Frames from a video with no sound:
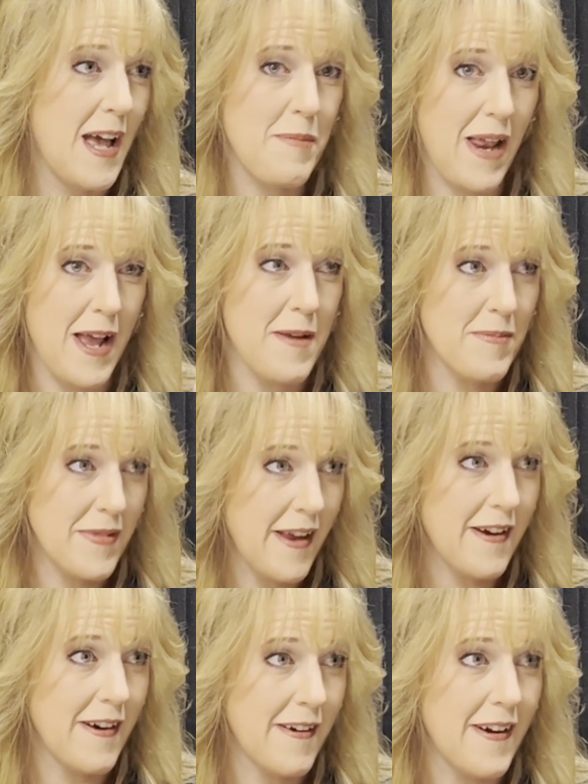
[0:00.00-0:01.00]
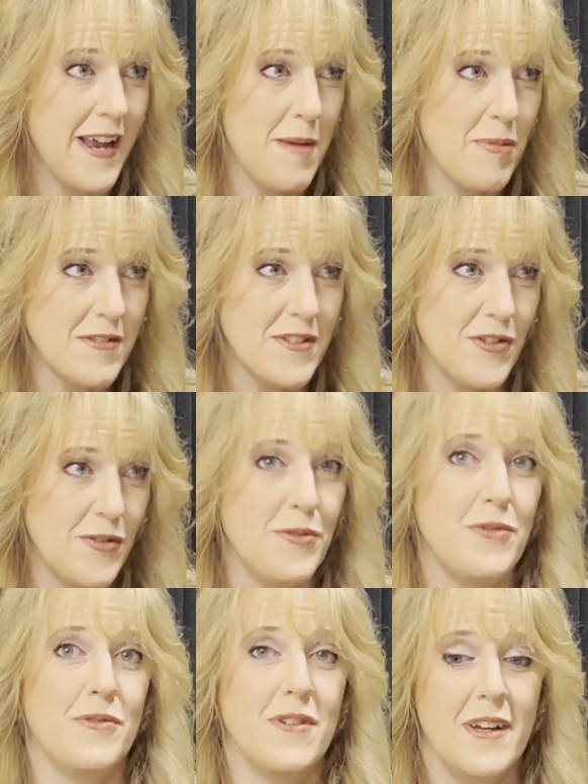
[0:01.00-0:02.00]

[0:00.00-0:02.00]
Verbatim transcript: I mean, I am there able to,